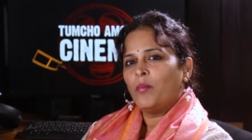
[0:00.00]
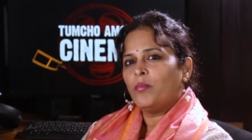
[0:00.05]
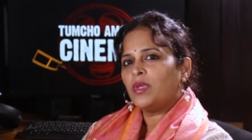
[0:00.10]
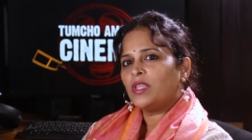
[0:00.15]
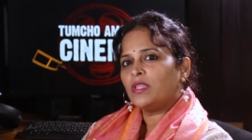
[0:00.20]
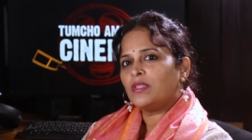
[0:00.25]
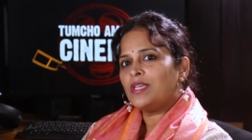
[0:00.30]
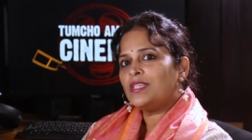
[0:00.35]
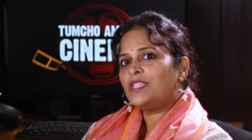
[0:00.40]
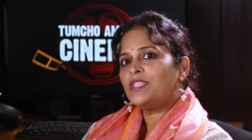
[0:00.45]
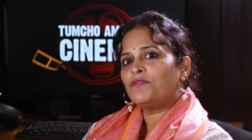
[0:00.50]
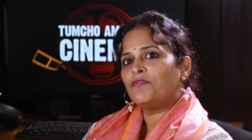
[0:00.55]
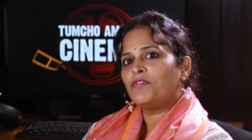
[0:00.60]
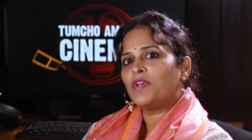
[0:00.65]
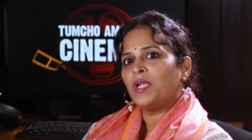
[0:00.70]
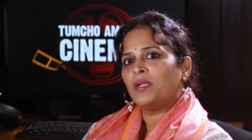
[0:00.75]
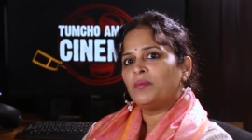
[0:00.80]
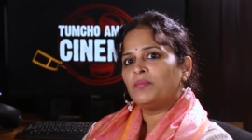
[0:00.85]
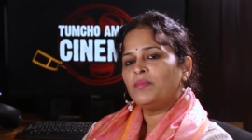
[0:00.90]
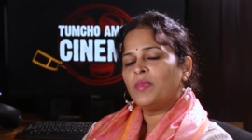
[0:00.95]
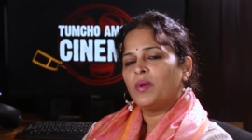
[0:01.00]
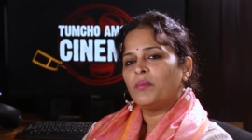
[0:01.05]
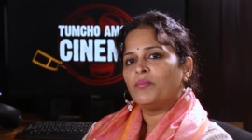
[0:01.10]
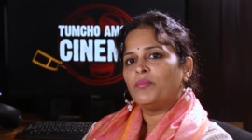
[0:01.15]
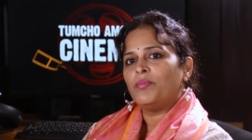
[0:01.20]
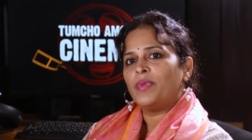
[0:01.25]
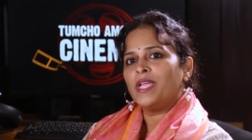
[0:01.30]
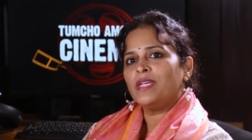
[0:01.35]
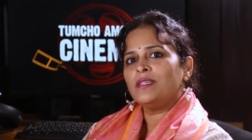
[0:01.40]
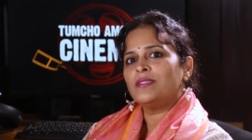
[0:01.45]
But this film
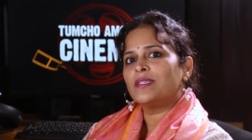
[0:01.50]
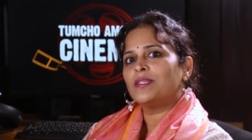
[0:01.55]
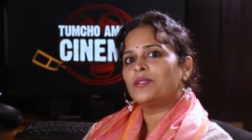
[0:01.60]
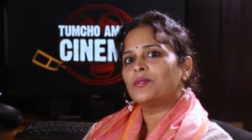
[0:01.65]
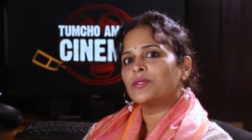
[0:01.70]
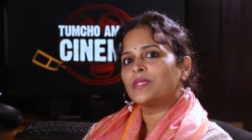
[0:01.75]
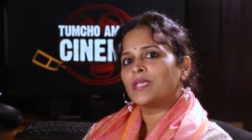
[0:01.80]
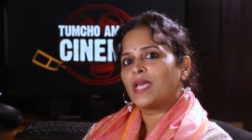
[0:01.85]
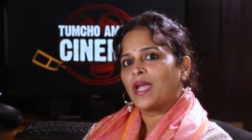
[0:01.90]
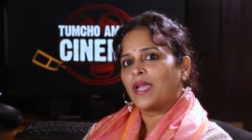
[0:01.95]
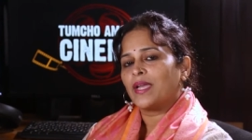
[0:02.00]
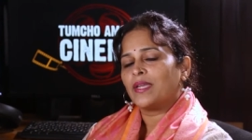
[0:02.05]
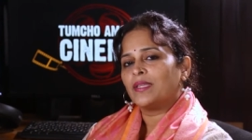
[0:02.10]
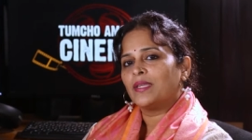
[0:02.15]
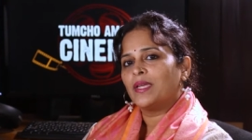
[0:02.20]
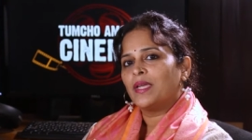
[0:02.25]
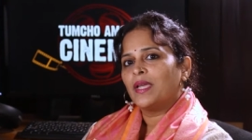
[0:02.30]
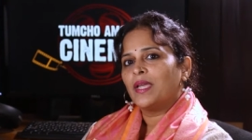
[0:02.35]
brings into sight